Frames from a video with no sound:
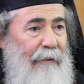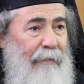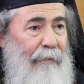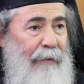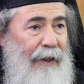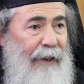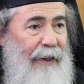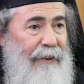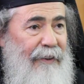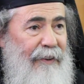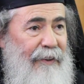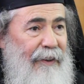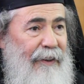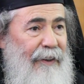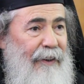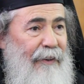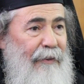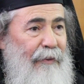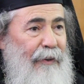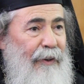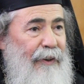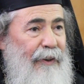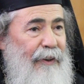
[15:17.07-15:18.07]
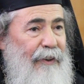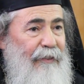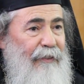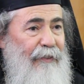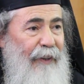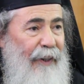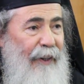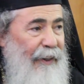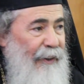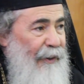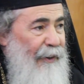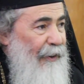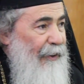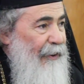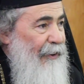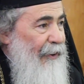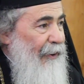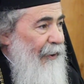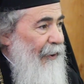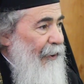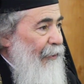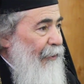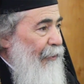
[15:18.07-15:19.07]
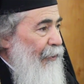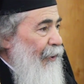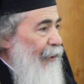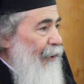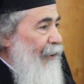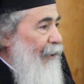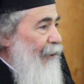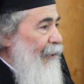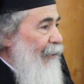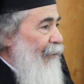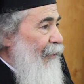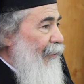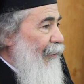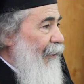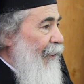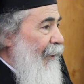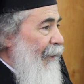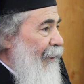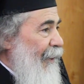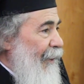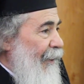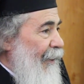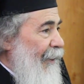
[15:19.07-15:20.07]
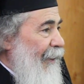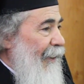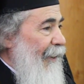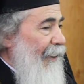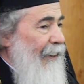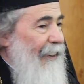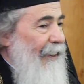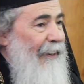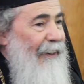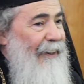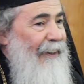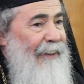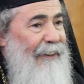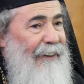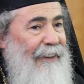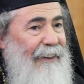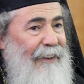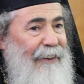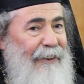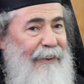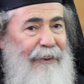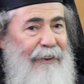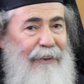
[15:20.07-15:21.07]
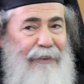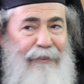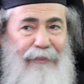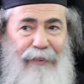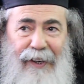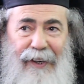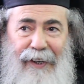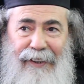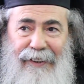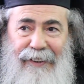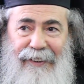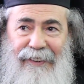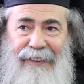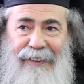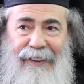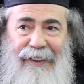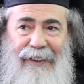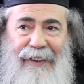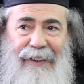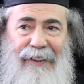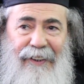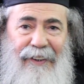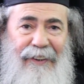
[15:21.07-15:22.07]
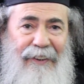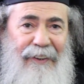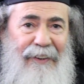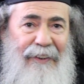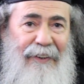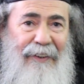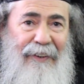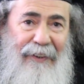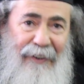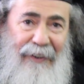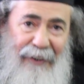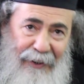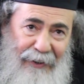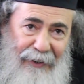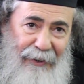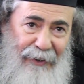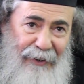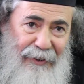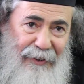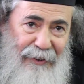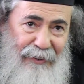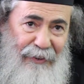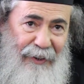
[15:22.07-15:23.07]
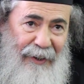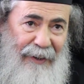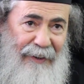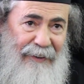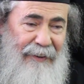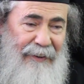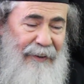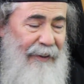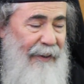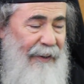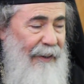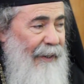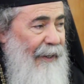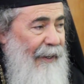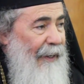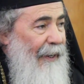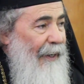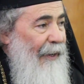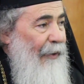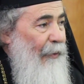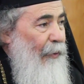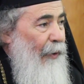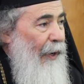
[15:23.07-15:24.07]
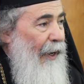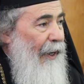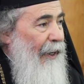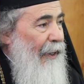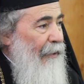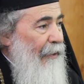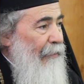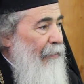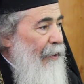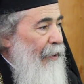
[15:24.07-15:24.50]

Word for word: blessing, we receive energy, we receive uh, uh, divine energy, right? Why?